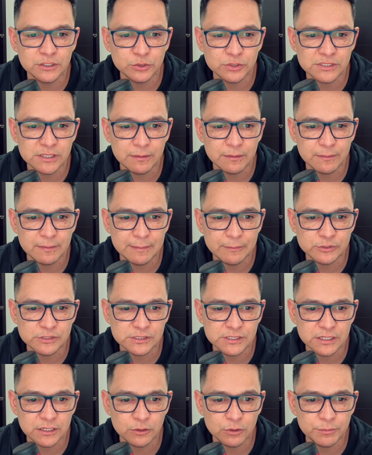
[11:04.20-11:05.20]
So let's
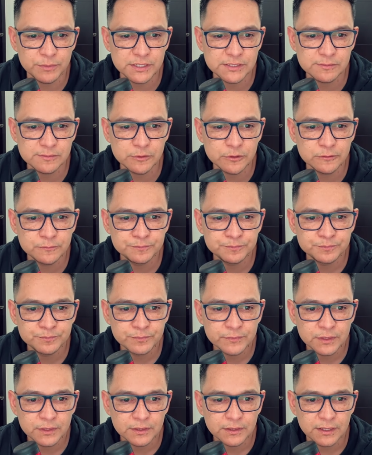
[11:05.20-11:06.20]
do the same thing.
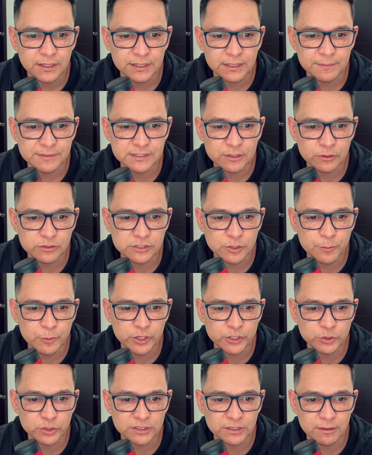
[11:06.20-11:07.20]
Here it's a little
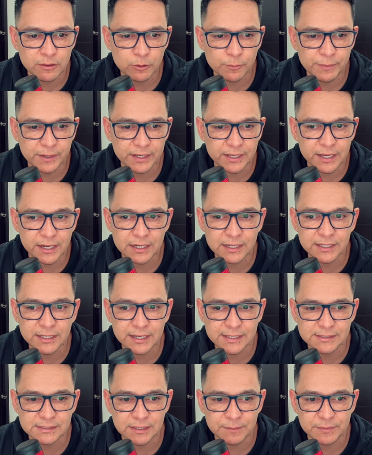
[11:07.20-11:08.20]
tricky for me to hit it.